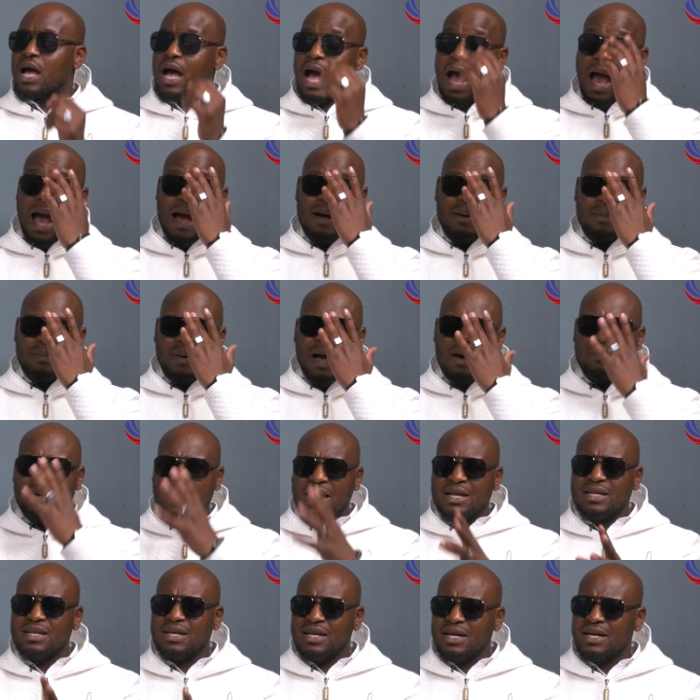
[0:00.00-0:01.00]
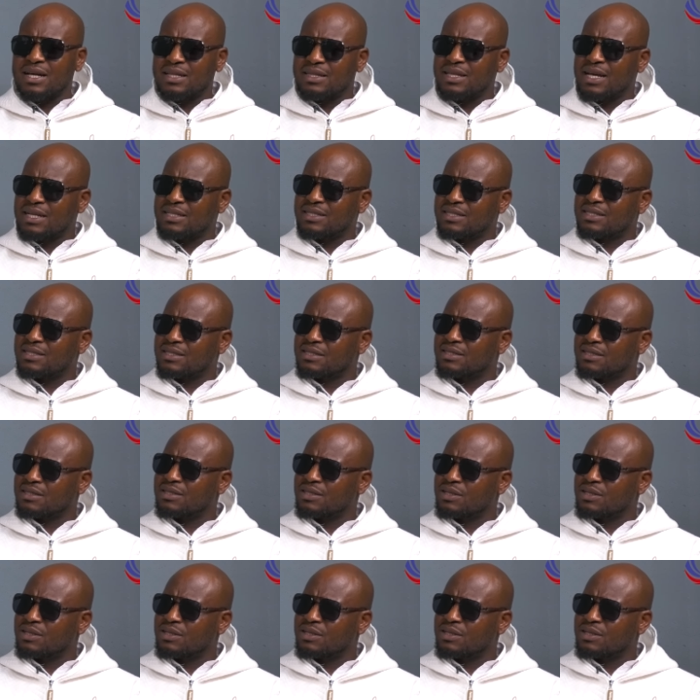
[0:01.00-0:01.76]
Apana that